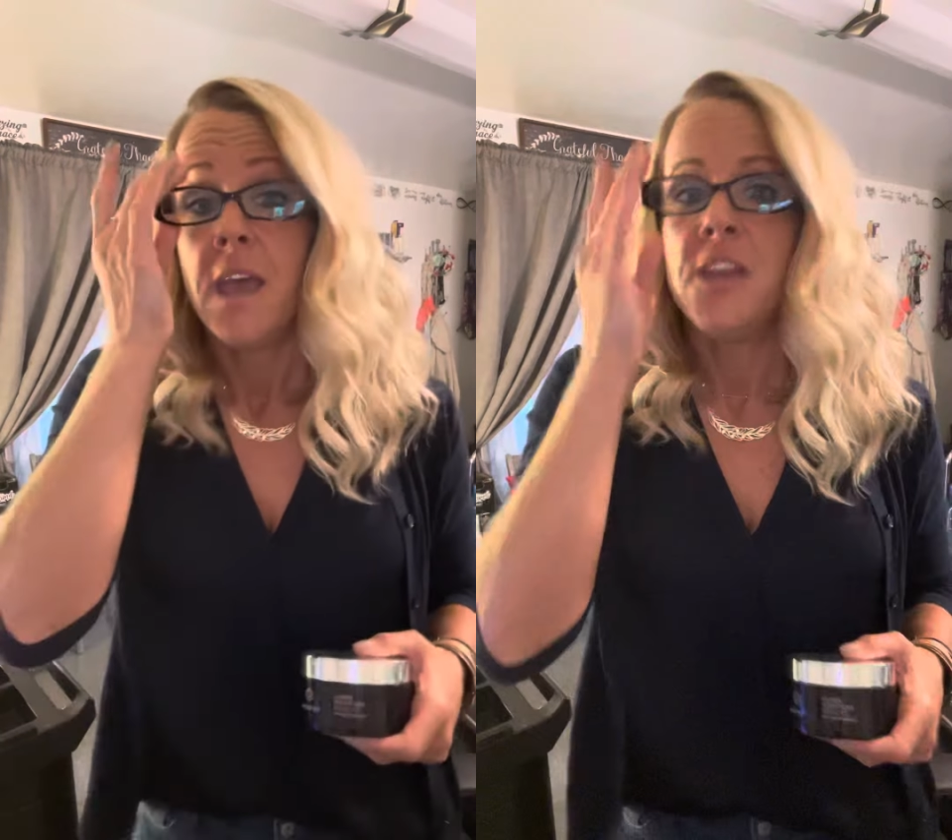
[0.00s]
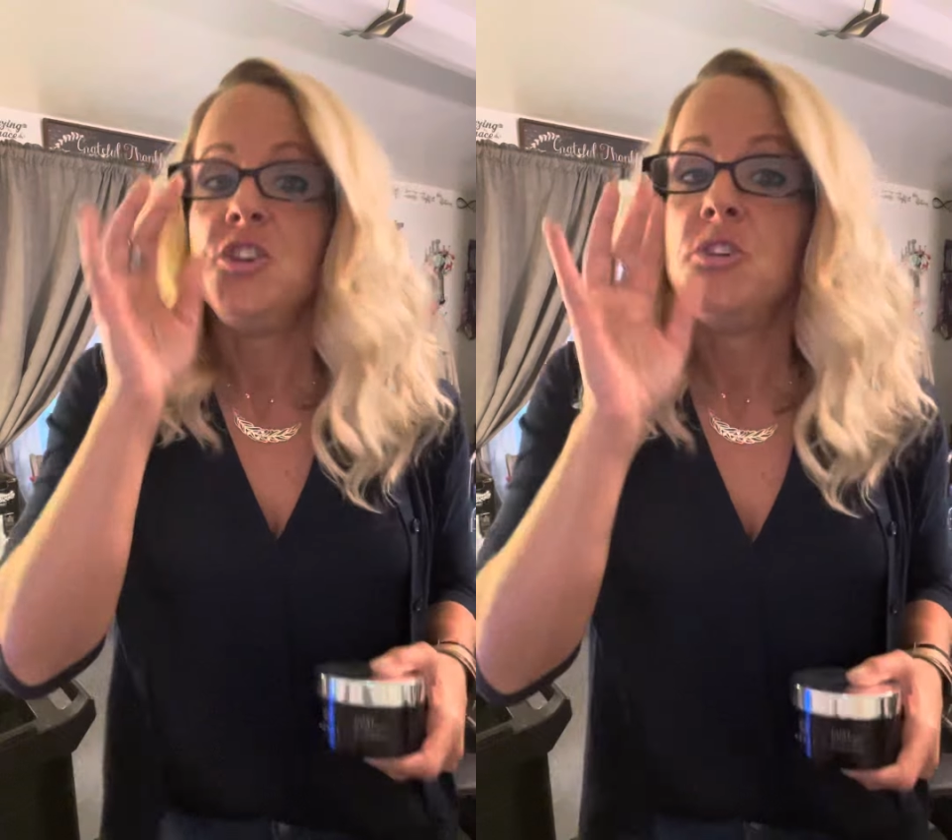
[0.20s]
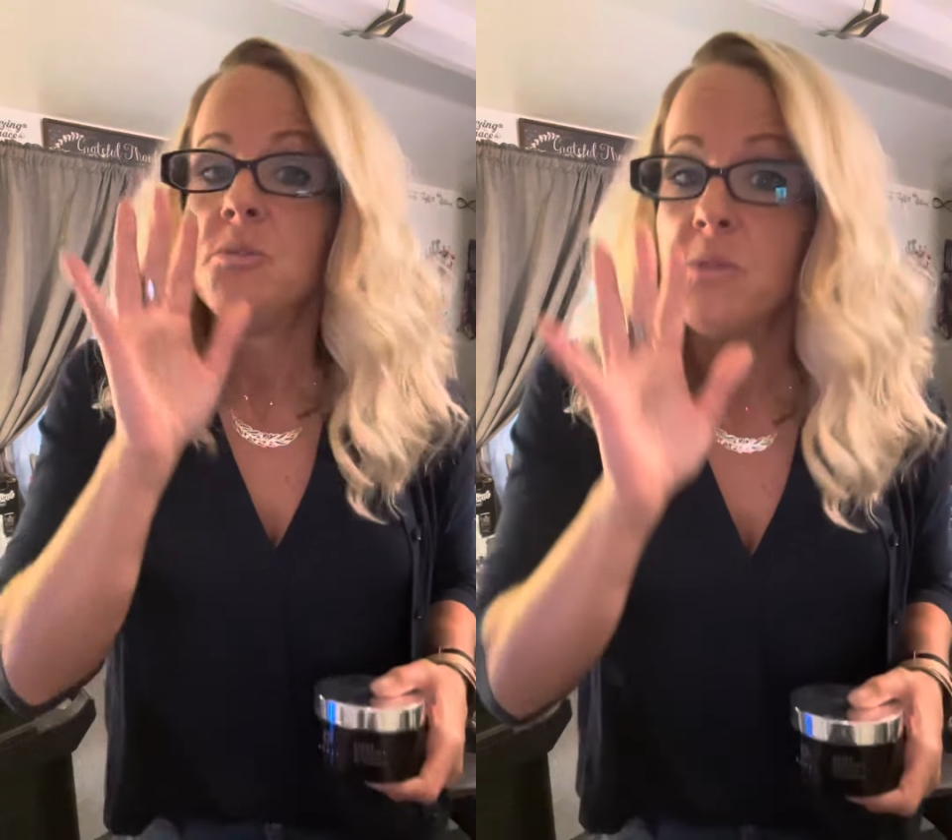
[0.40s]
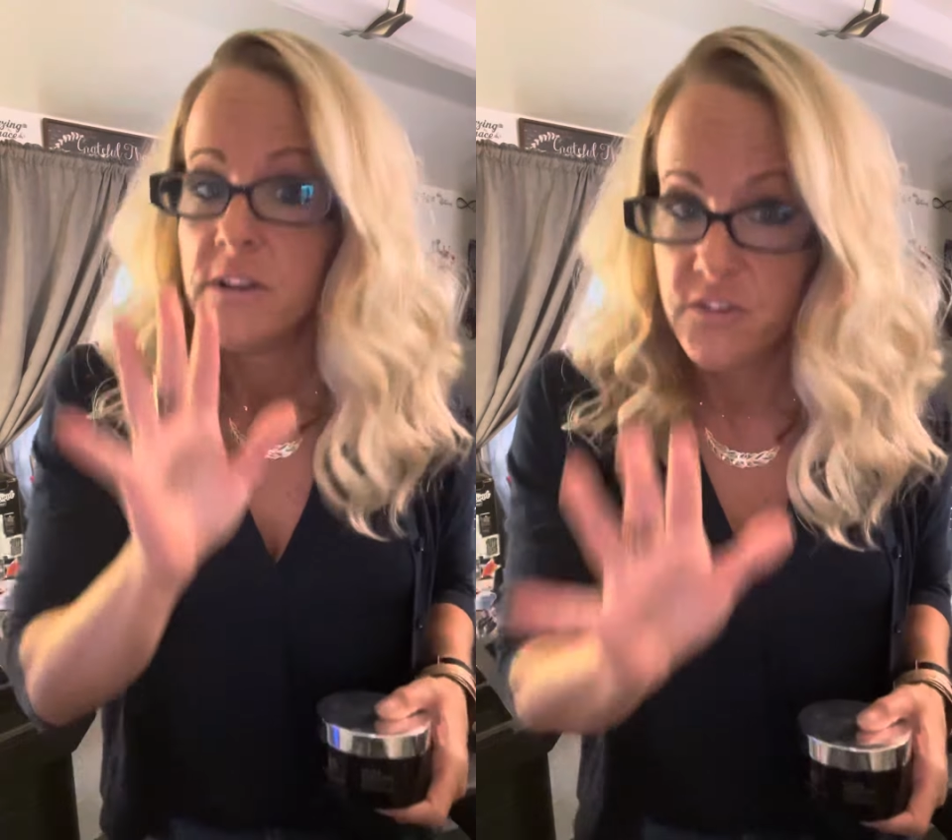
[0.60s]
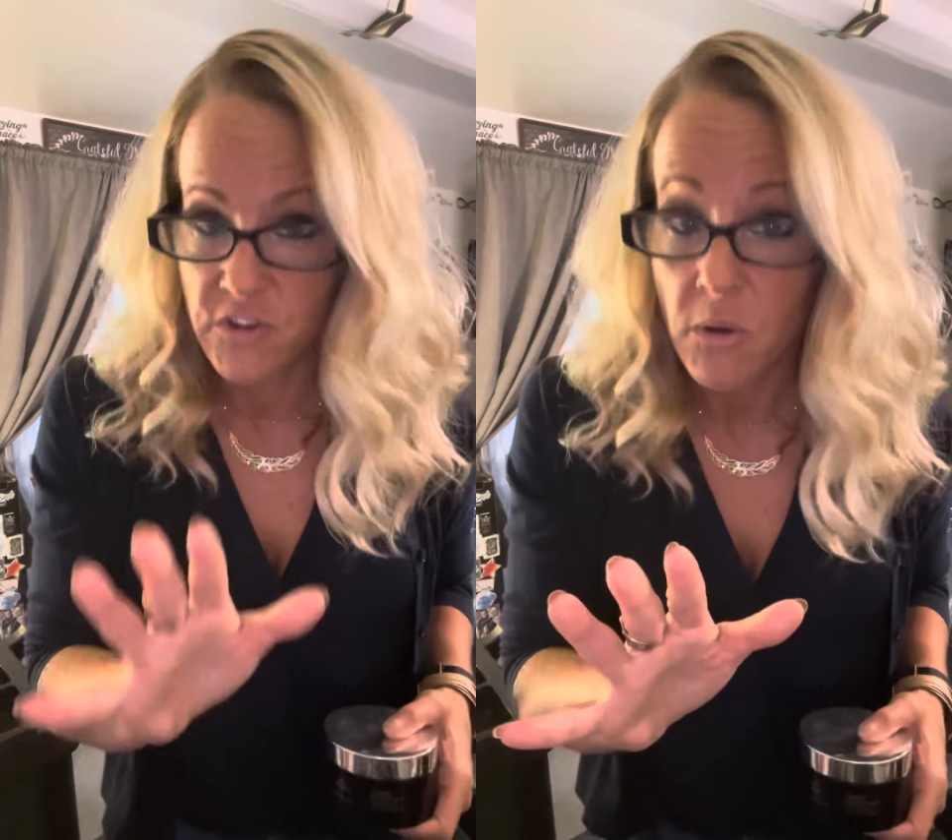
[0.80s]
and you
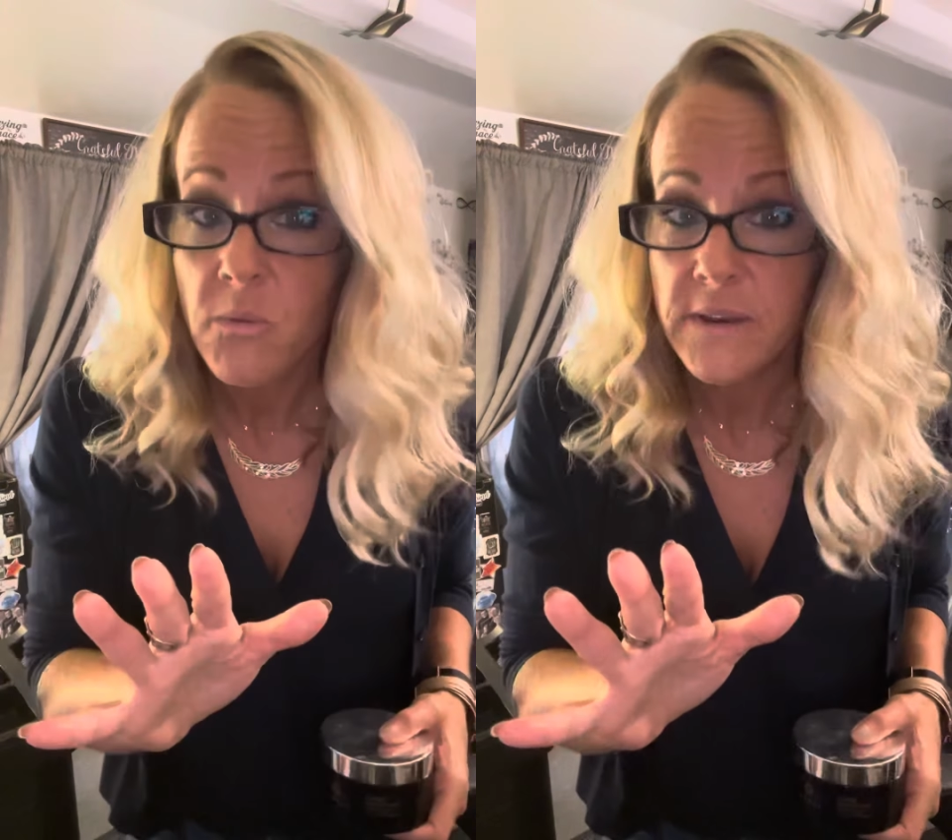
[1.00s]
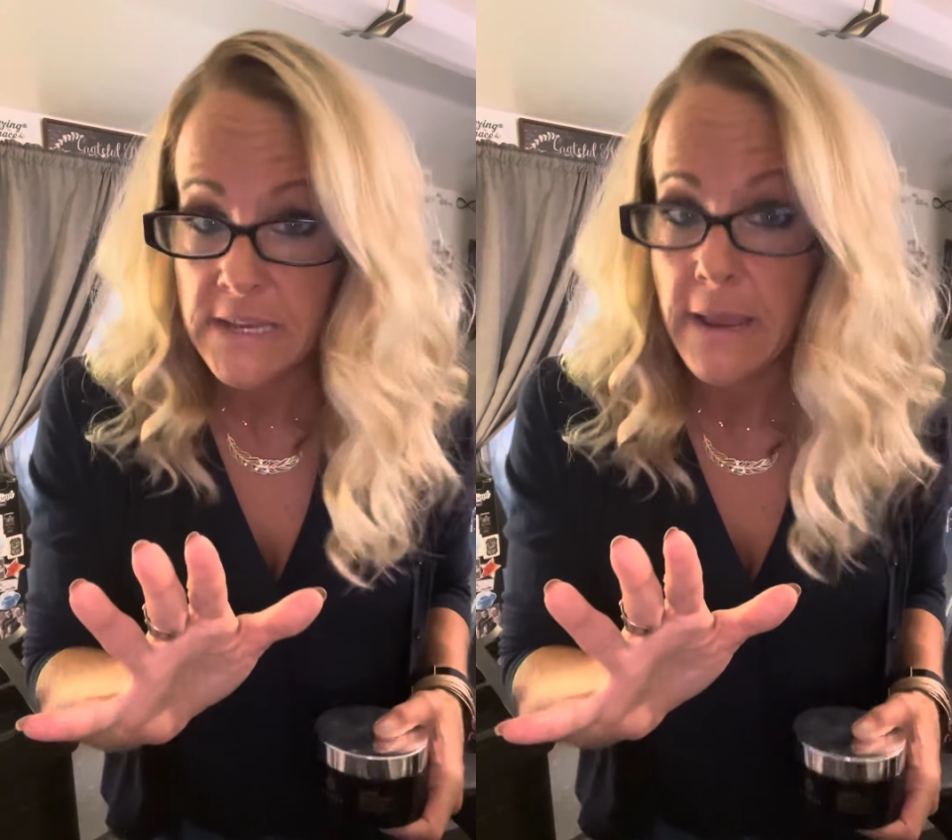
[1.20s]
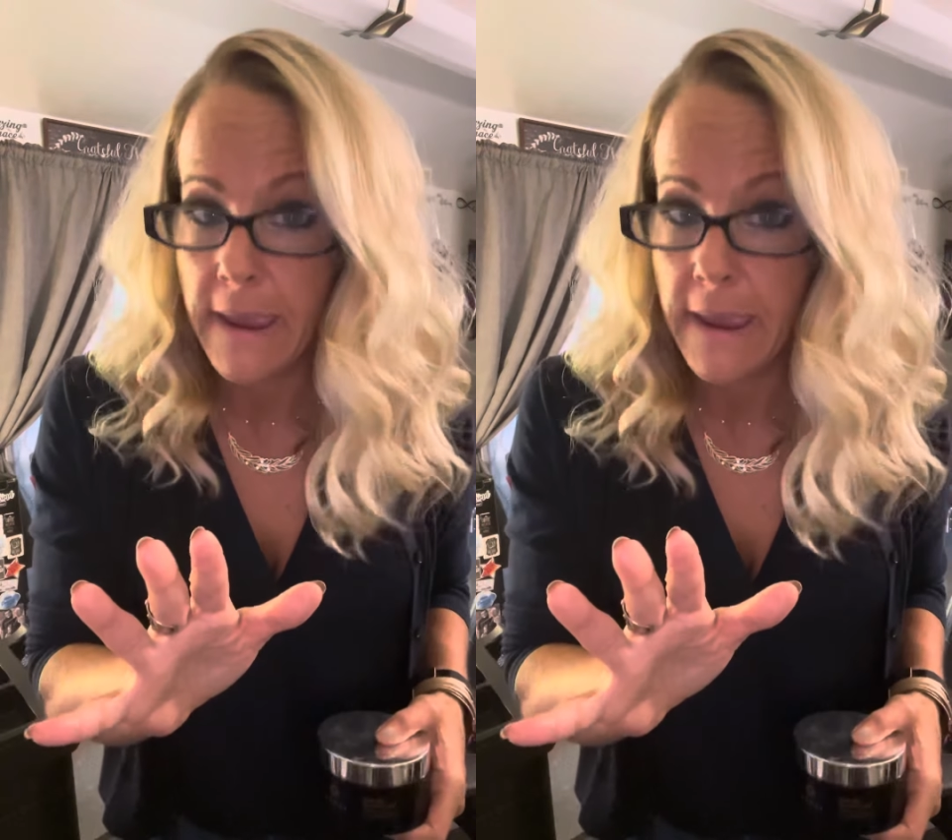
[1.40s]
don't need a